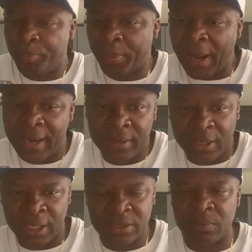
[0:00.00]
buy
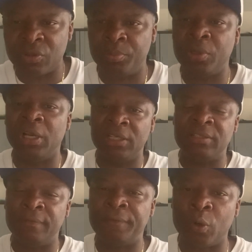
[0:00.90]
in terms of
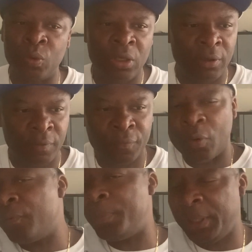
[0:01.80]
collective vote, you
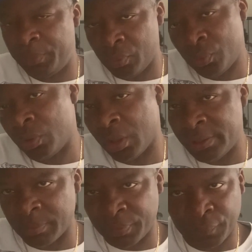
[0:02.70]
vote for people who are
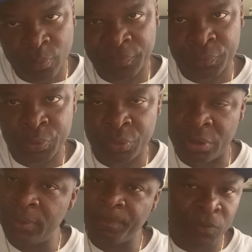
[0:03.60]
going to perform for you.
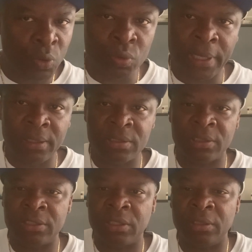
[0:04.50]
Claude
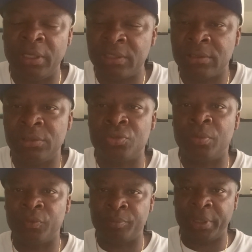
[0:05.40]
Anderson has done an excellent
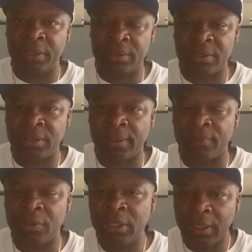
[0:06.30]
job of breaking this
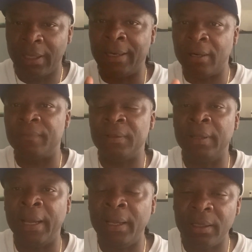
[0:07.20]
down. After
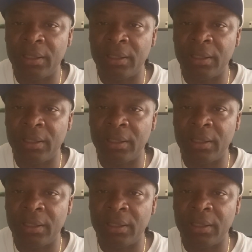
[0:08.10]
that,